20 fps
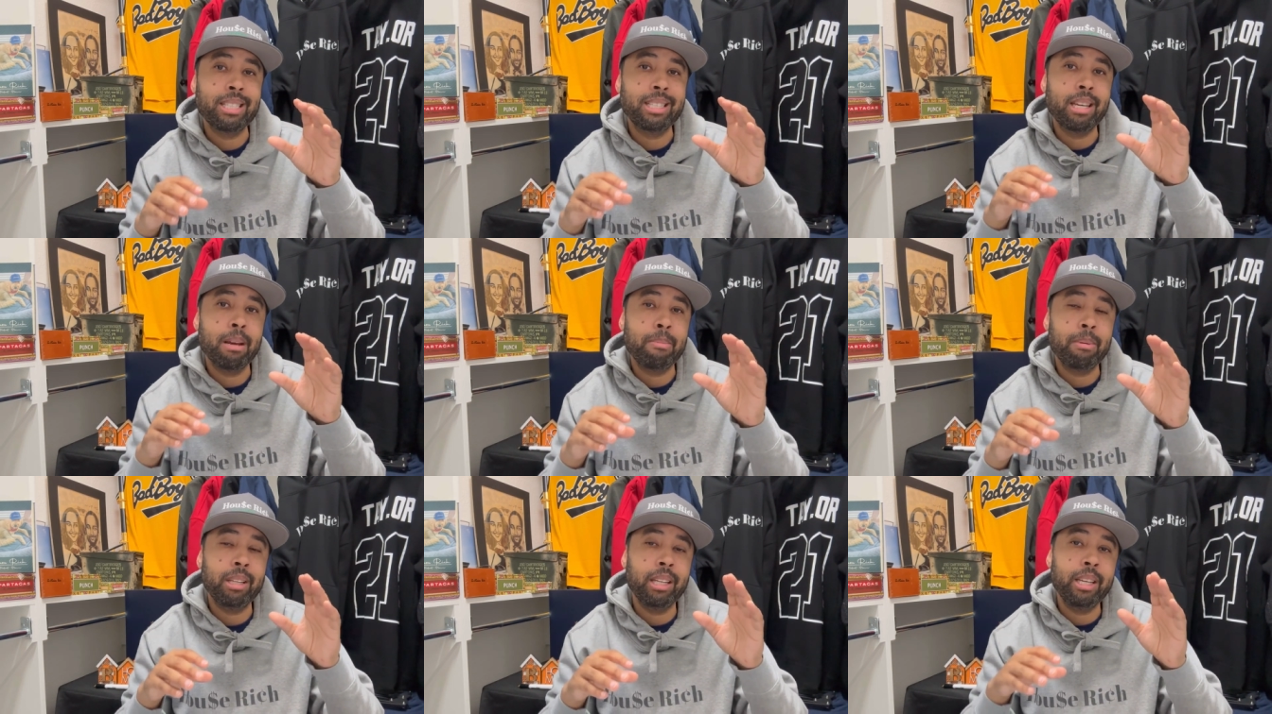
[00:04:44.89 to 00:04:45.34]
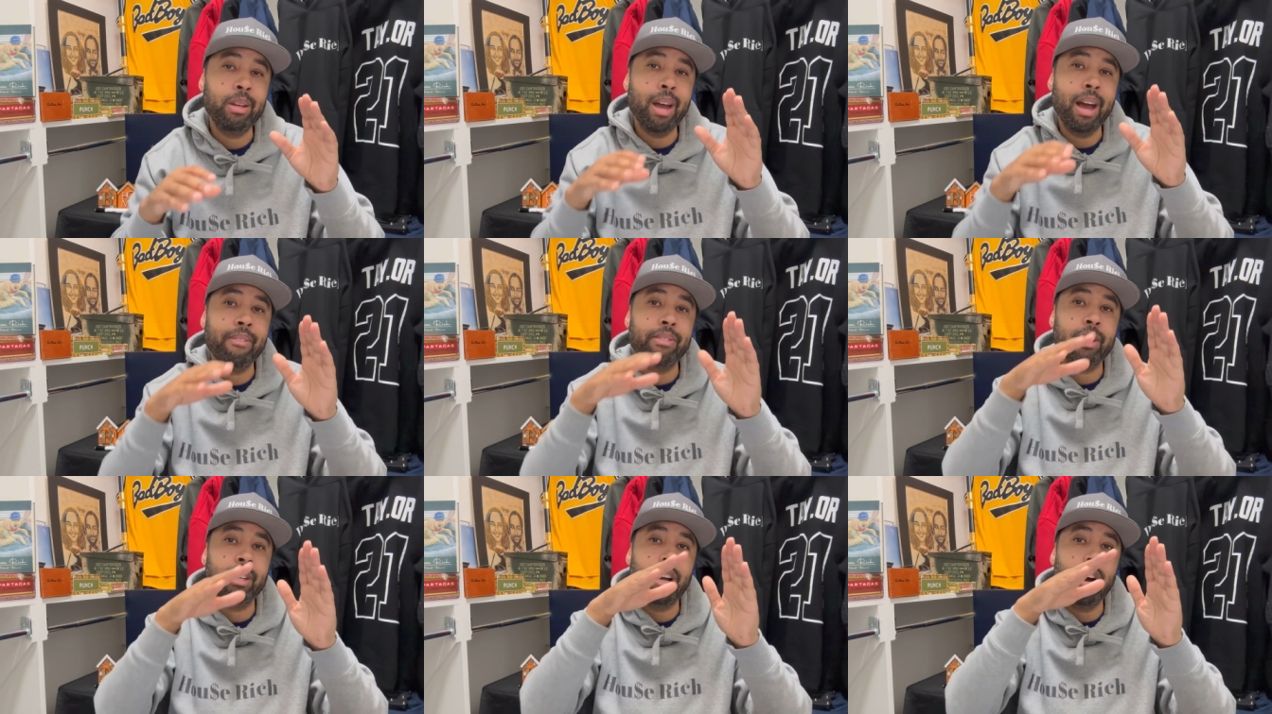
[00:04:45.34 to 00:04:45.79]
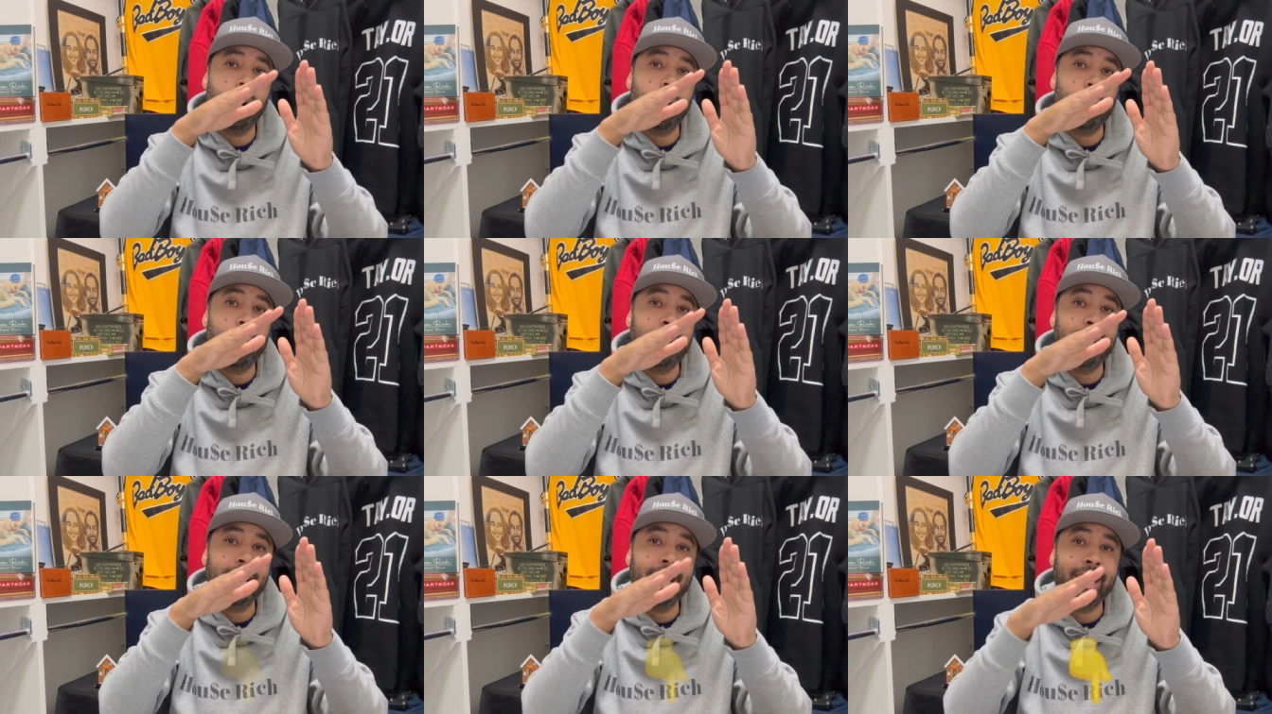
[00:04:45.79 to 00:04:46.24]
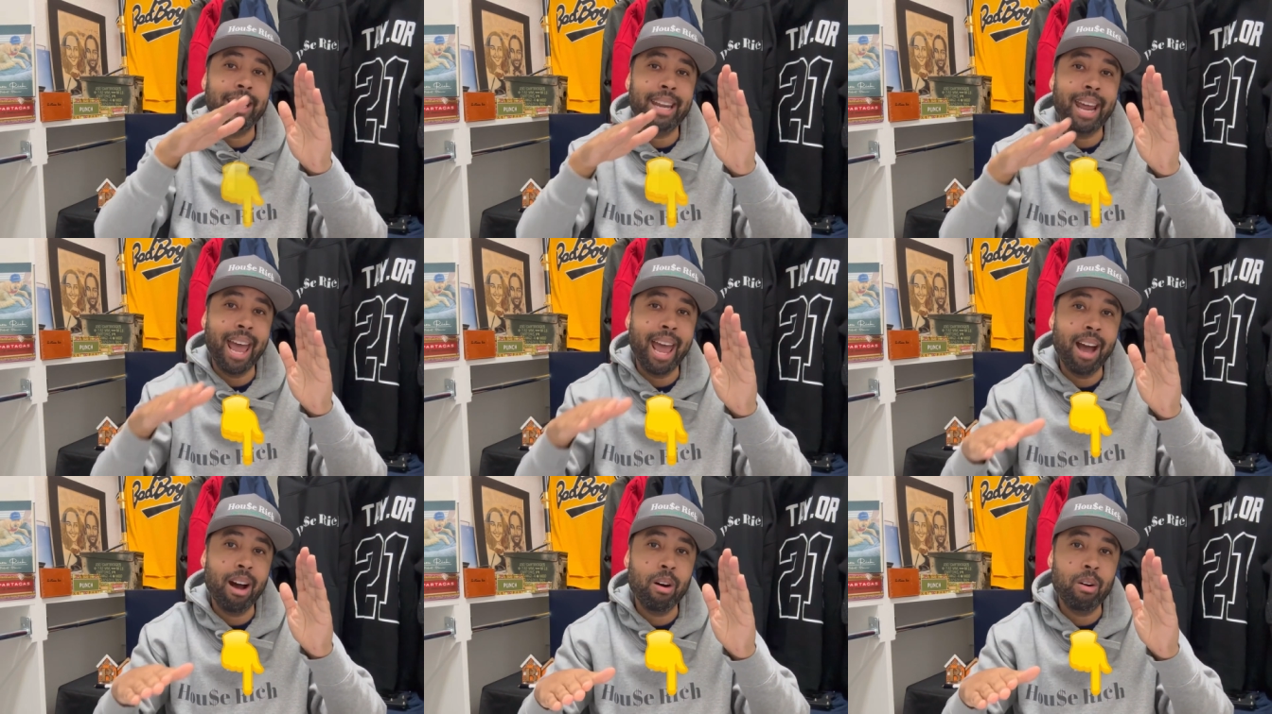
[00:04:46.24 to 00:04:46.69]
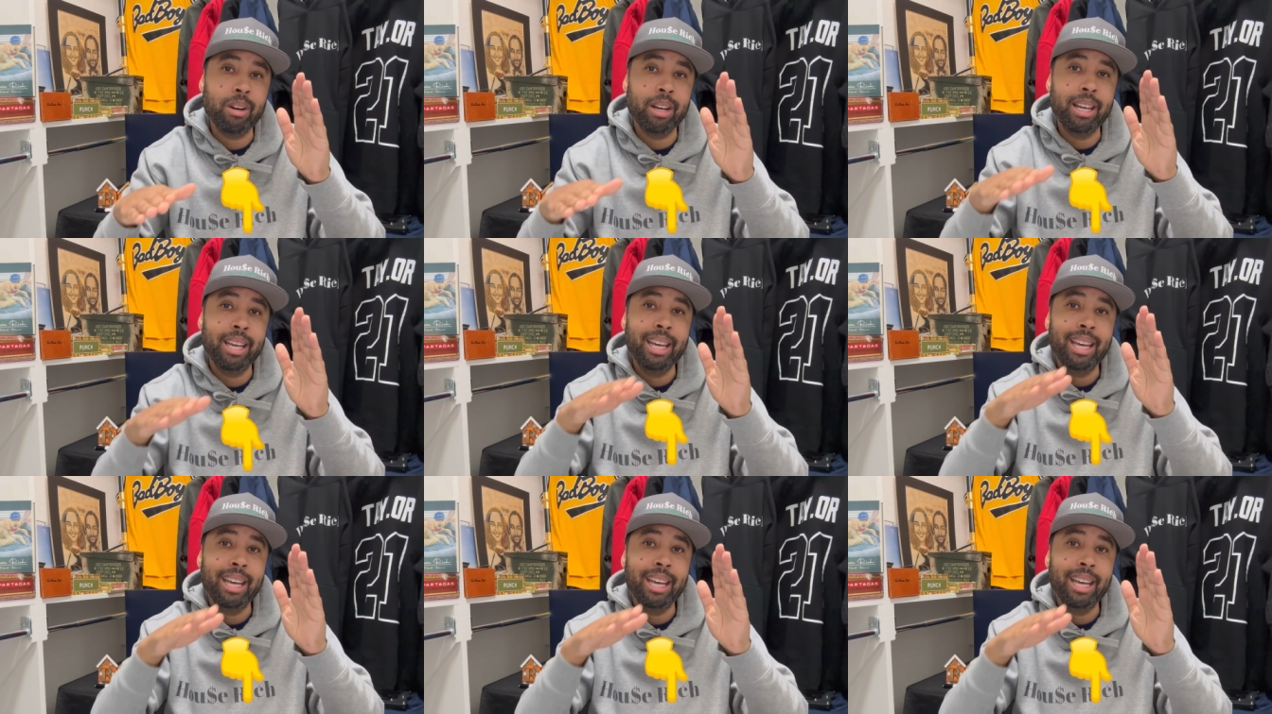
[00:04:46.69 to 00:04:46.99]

typically you have to go down